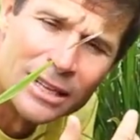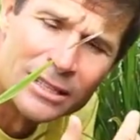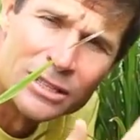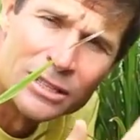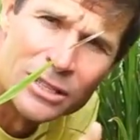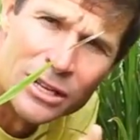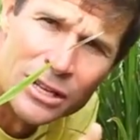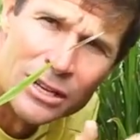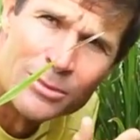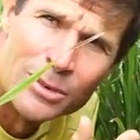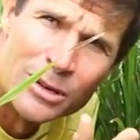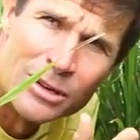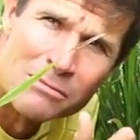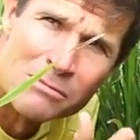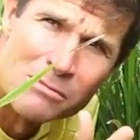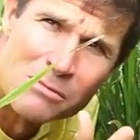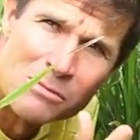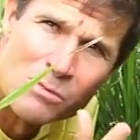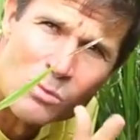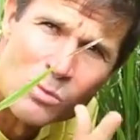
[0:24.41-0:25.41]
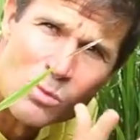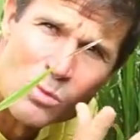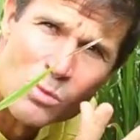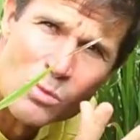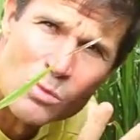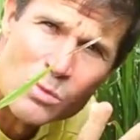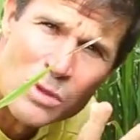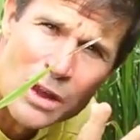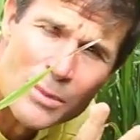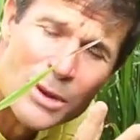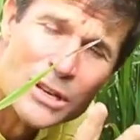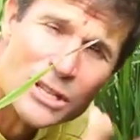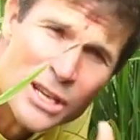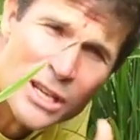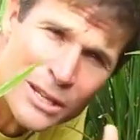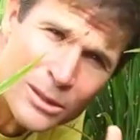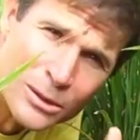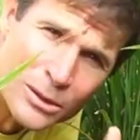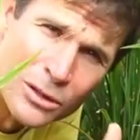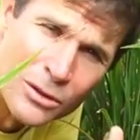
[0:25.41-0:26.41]
determine how much
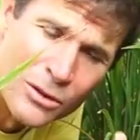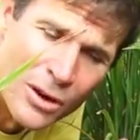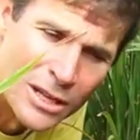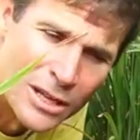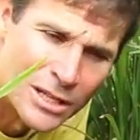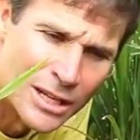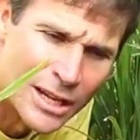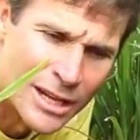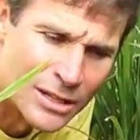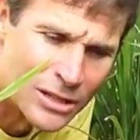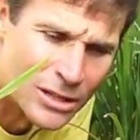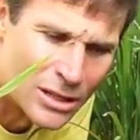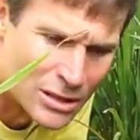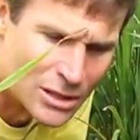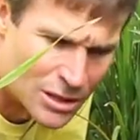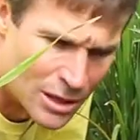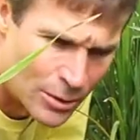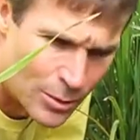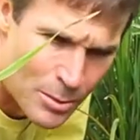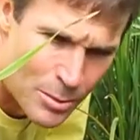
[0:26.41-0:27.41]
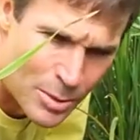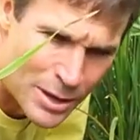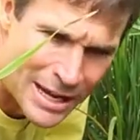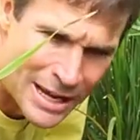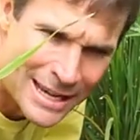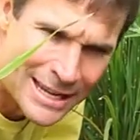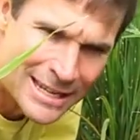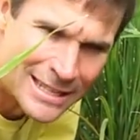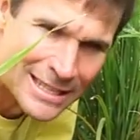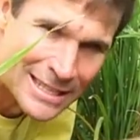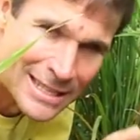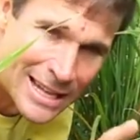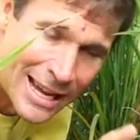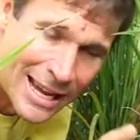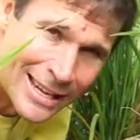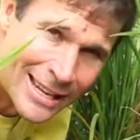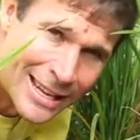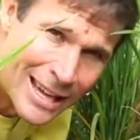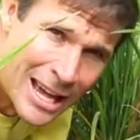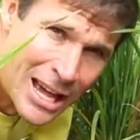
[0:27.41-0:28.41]
yield your rice gets. So we're beginning
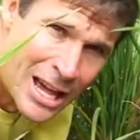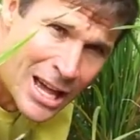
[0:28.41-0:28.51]
today